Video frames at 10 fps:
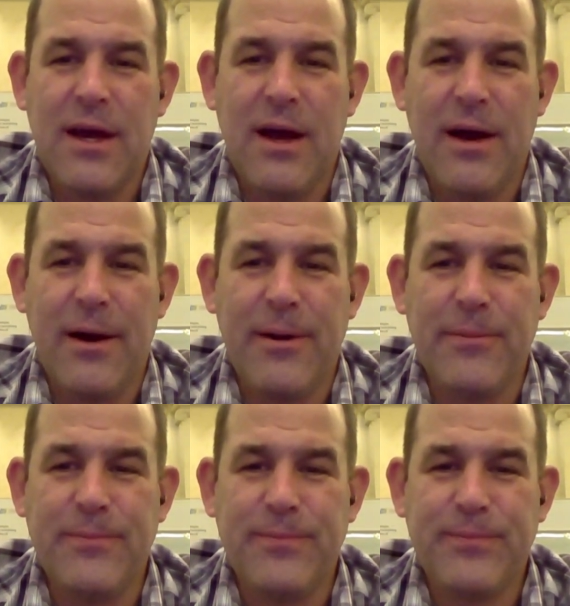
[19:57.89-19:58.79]

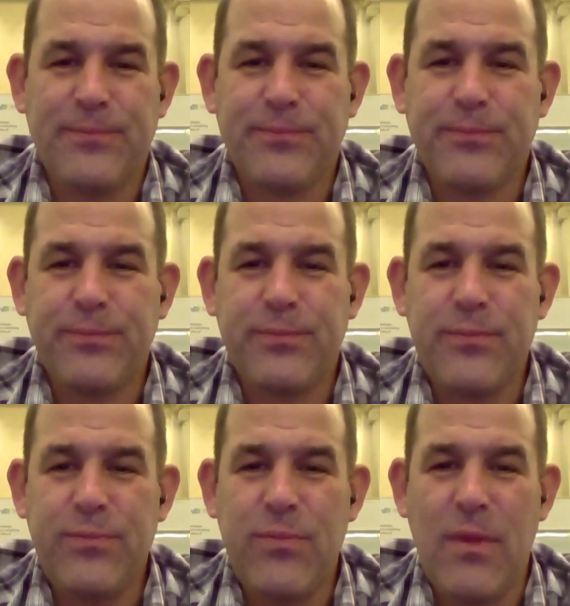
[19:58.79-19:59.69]
Um,
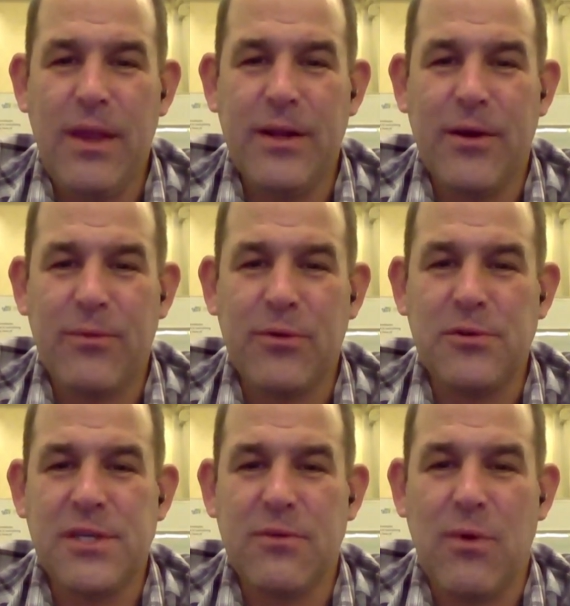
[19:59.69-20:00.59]
you know
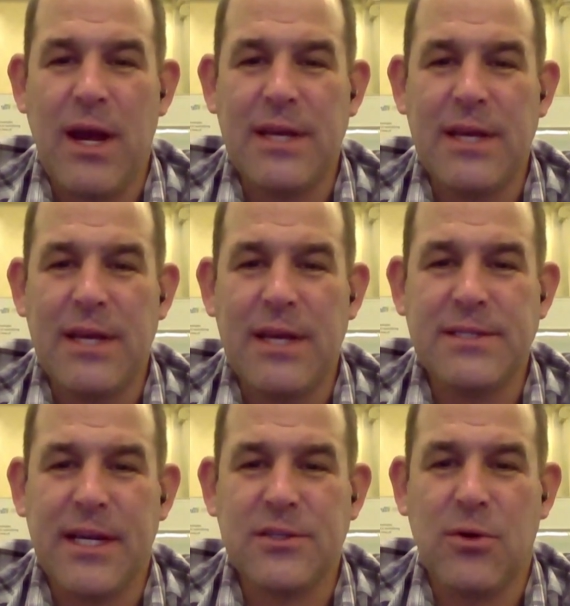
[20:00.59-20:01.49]
third gen Ryzen
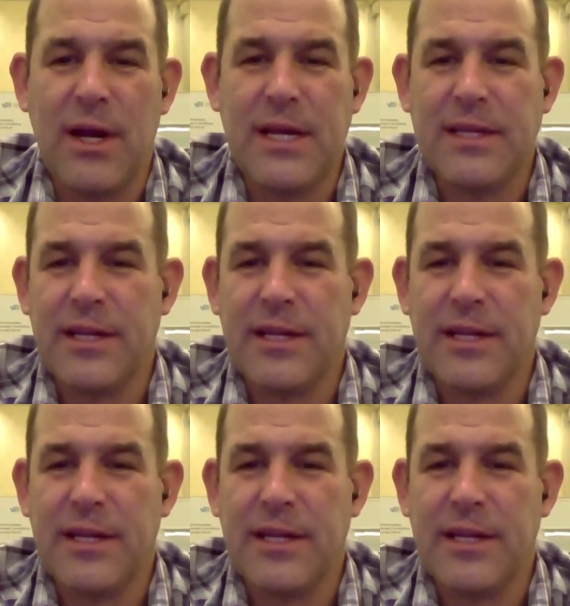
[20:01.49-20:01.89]
against Core